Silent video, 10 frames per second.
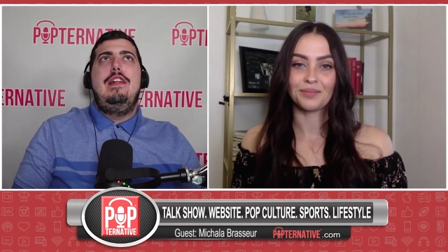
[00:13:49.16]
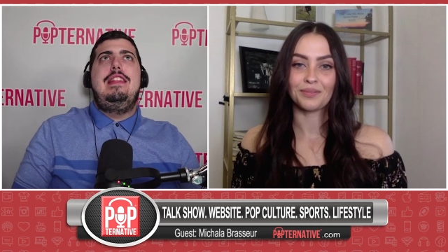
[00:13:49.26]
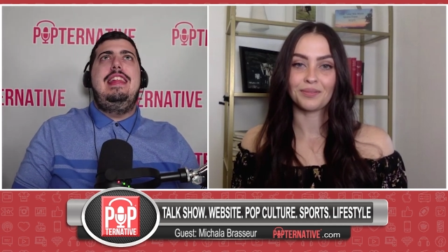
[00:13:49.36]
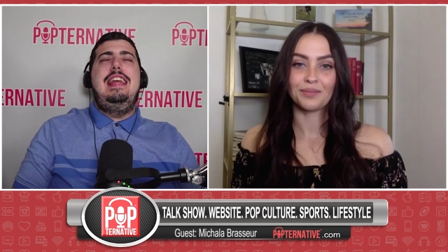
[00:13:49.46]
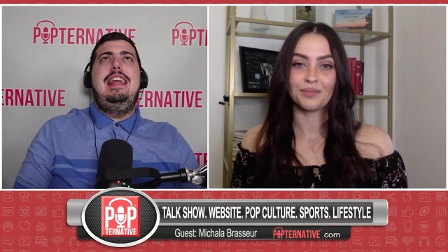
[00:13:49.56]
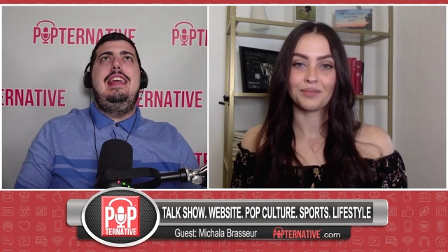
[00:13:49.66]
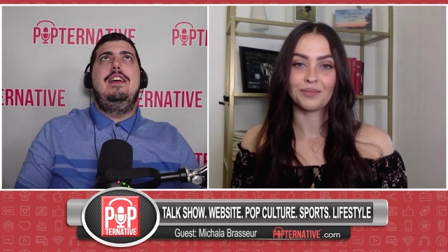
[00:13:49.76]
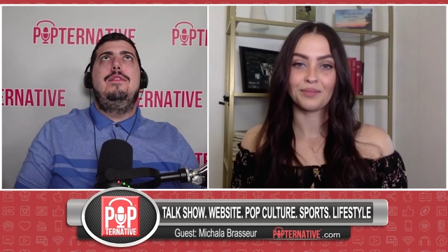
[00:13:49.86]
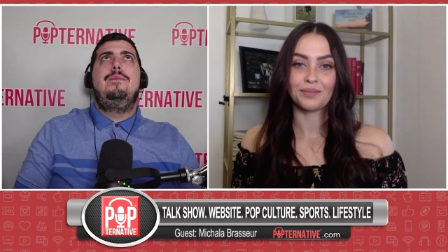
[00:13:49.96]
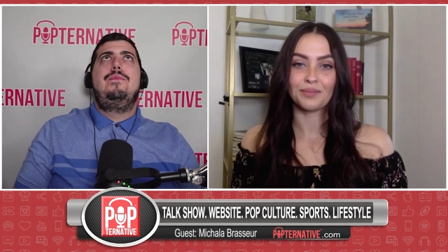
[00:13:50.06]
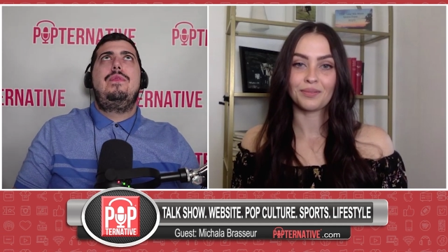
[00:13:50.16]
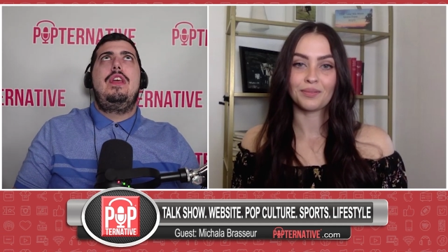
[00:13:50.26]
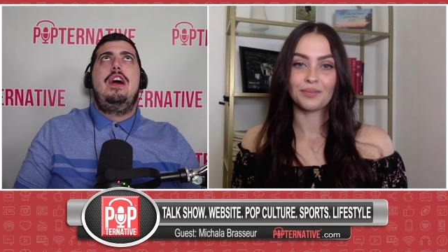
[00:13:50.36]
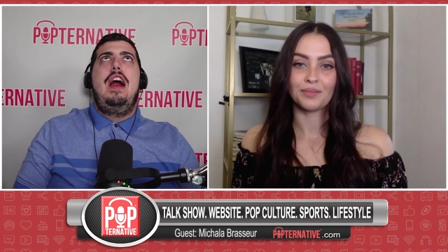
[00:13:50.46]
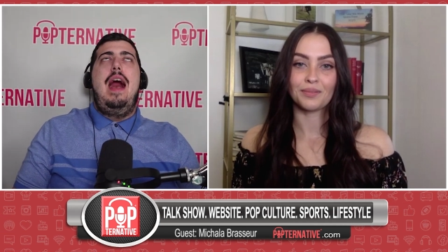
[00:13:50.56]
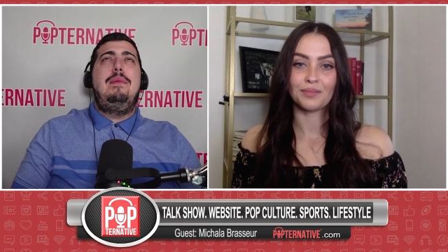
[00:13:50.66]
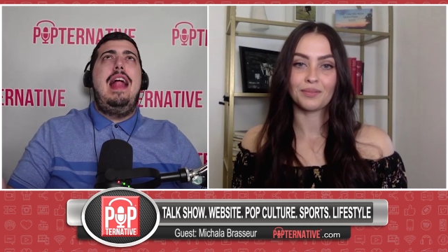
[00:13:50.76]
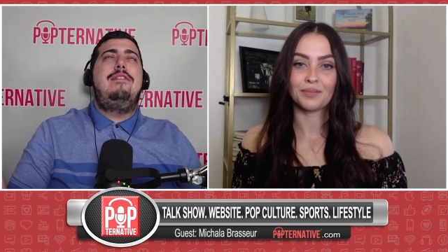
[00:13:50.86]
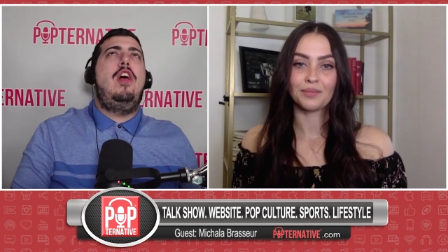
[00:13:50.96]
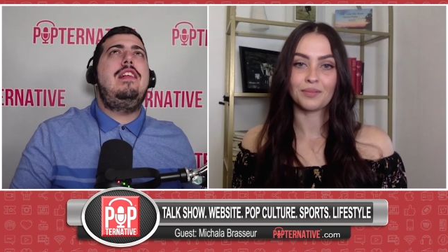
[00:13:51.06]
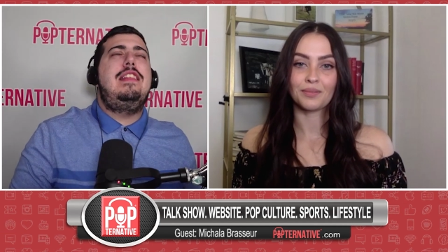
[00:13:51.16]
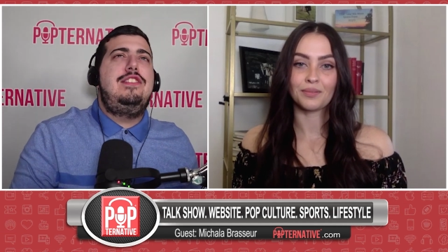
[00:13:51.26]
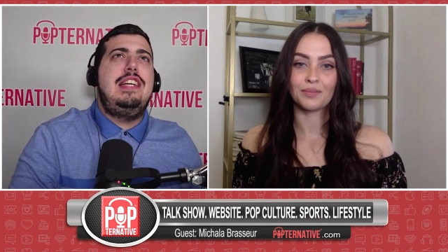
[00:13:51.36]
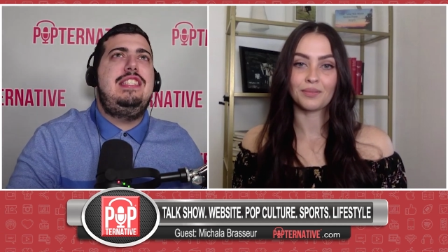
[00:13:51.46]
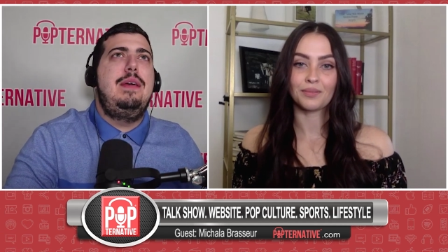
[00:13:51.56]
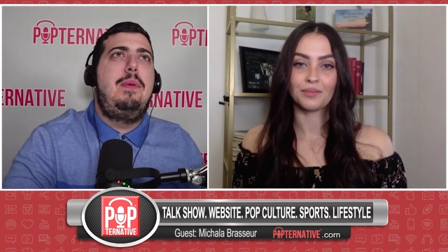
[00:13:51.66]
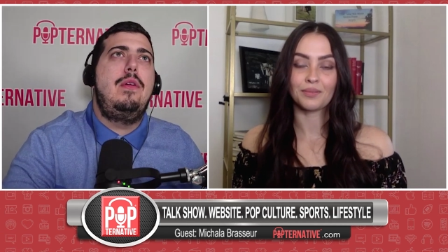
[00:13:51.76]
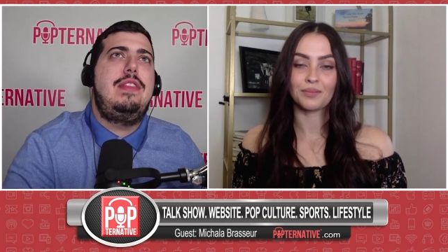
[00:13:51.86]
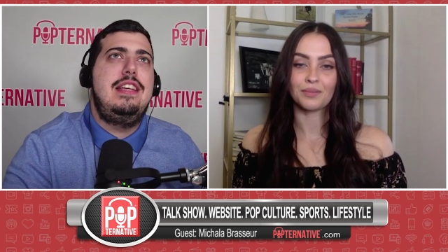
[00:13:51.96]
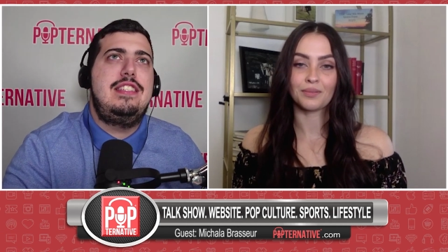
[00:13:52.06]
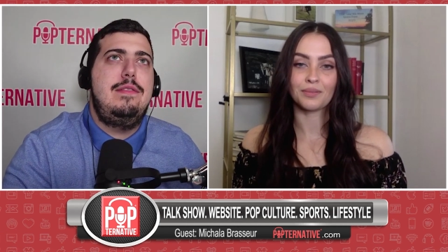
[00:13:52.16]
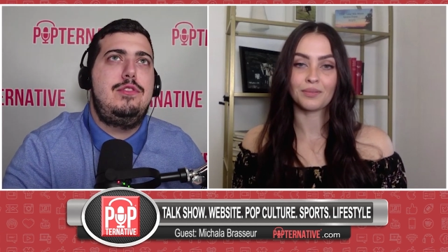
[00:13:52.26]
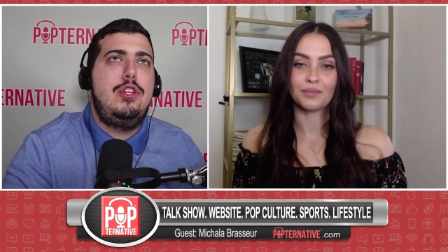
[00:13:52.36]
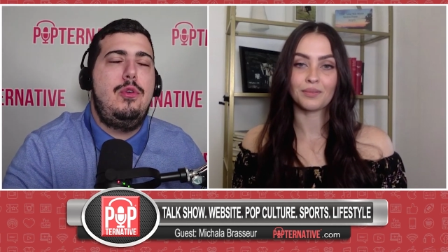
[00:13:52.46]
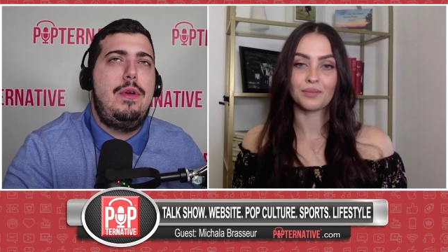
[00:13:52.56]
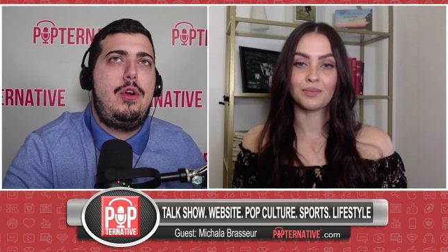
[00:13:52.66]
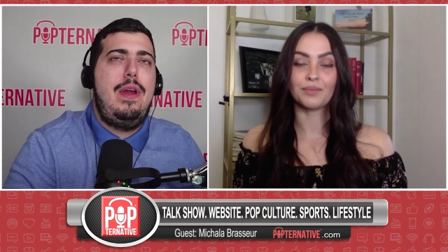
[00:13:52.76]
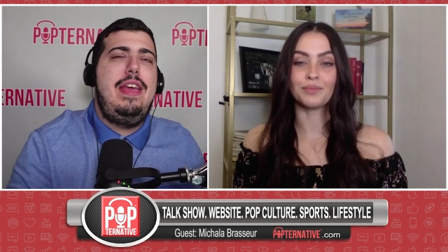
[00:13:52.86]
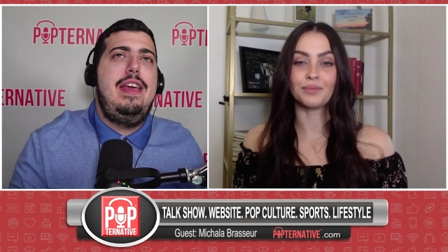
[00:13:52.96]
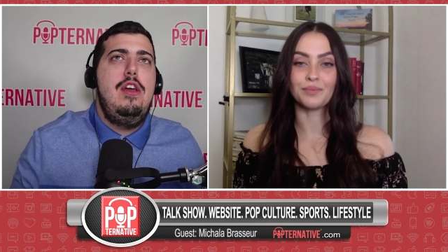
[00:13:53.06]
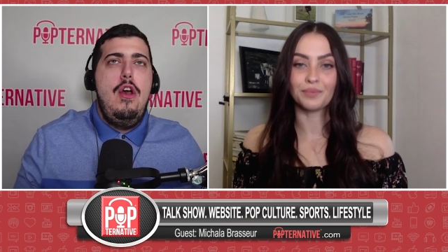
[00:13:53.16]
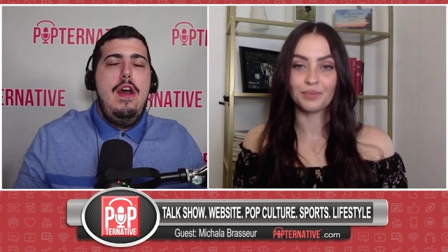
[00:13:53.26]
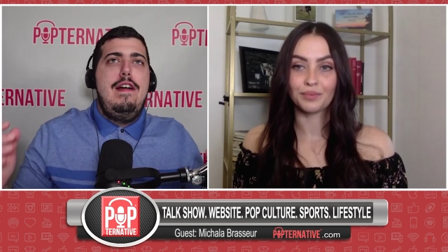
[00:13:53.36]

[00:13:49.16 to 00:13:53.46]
Speaker 1: the, I mean, I've talked to Jesse about this. I'm sure you agree.